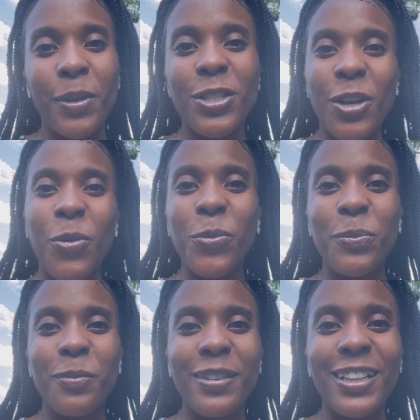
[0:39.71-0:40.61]
So,
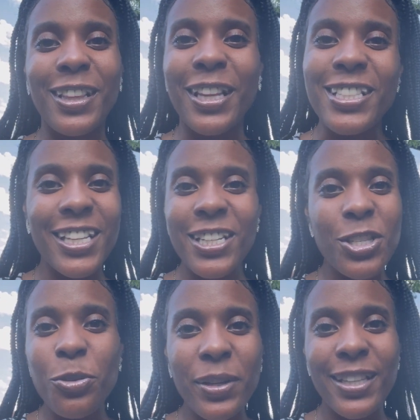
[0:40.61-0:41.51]
let's get
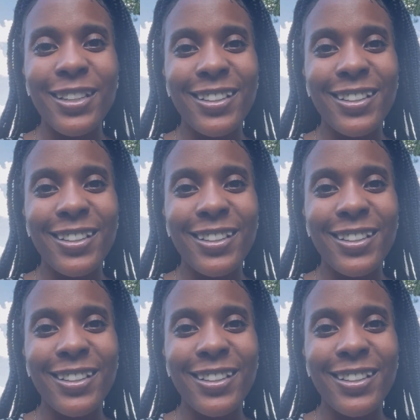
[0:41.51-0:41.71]
into it.